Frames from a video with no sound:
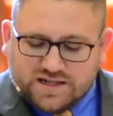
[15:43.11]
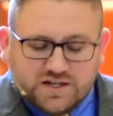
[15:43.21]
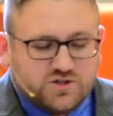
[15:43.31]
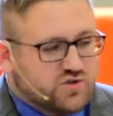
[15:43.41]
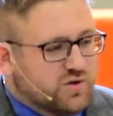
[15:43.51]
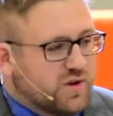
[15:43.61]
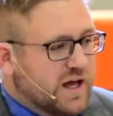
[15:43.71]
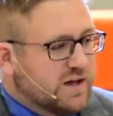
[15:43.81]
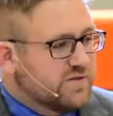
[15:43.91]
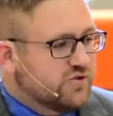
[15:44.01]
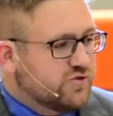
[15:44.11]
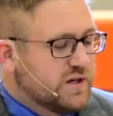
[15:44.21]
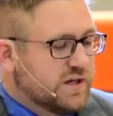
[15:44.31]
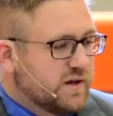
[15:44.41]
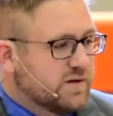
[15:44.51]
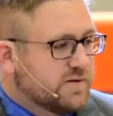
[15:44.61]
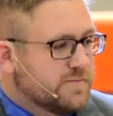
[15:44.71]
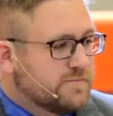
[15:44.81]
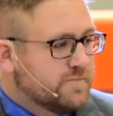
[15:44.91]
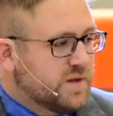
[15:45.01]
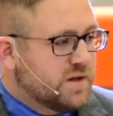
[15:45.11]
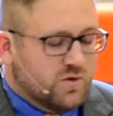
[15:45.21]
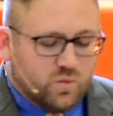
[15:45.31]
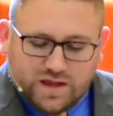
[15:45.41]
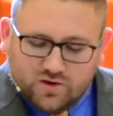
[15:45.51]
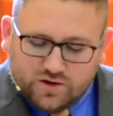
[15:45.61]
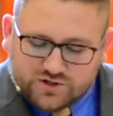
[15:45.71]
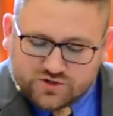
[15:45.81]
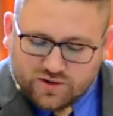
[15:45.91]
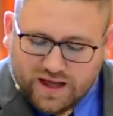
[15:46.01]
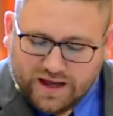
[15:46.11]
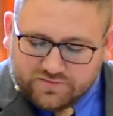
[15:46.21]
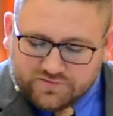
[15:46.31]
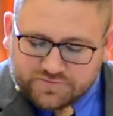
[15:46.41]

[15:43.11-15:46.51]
is your life intriguing? When they look at your life,